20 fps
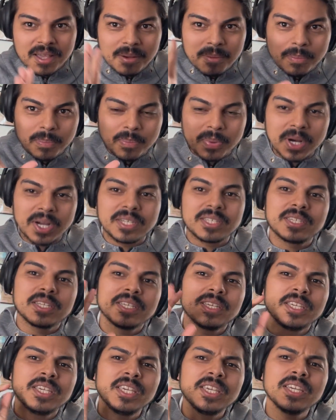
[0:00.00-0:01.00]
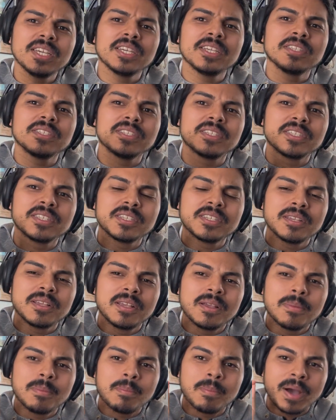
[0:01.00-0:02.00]
But he is
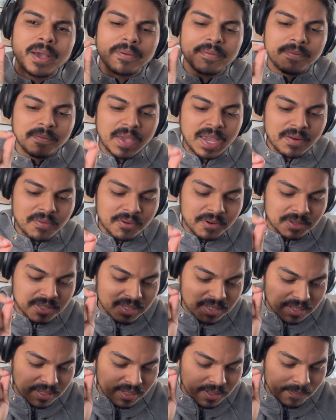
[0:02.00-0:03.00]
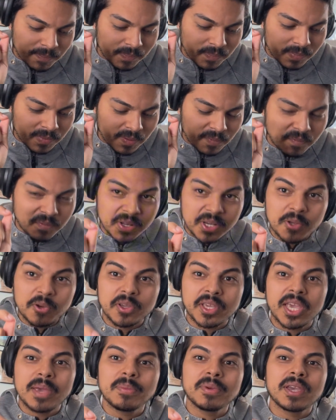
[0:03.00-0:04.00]
my favorite video
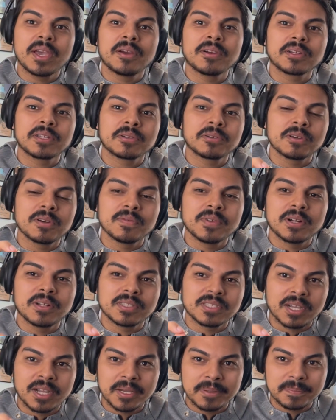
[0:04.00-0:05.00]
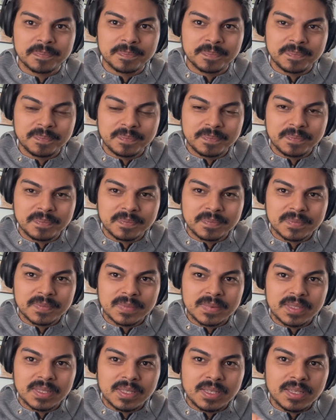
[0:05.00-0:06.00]
game character of all time.
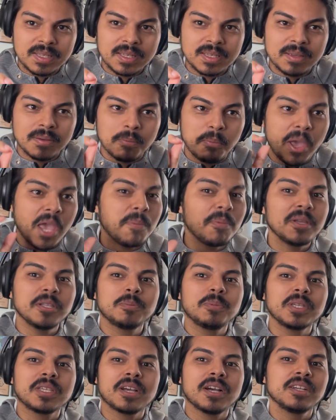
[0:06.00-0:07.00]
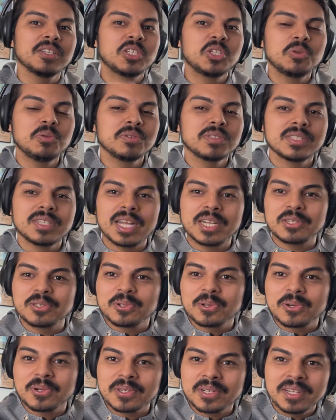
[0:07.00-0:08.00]
Maybe it's because he was an
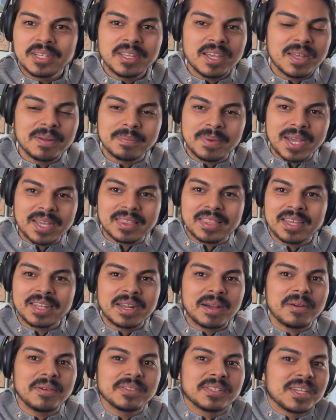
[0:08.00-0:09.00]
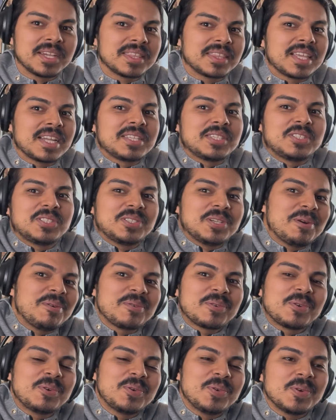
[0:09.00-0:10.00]
edgelord, and back then I was like, that's so
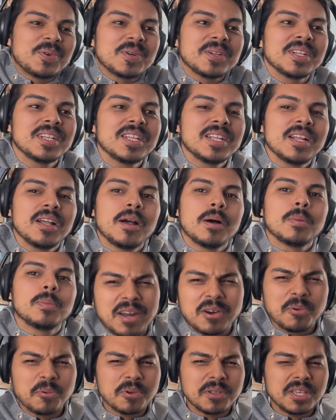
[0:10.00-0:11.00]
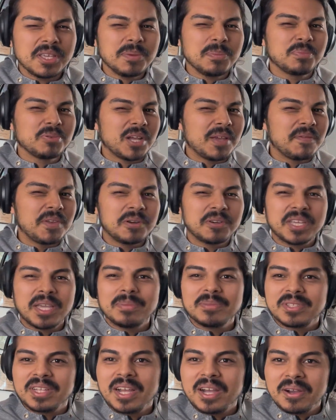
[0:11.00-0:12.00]
cool. I don't really play video games
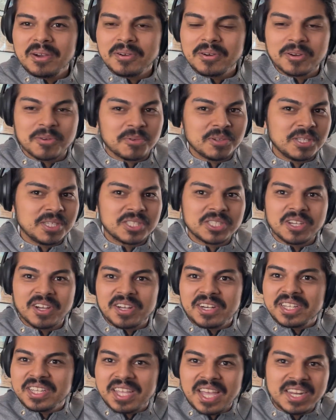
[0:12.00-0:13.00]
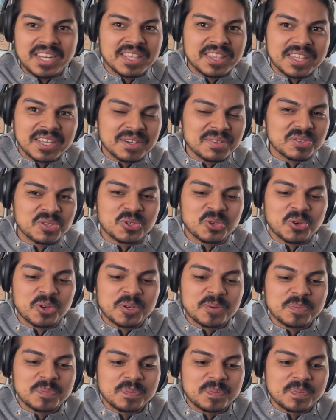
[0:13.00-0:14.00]
now, or really Sonic, anything of the sort.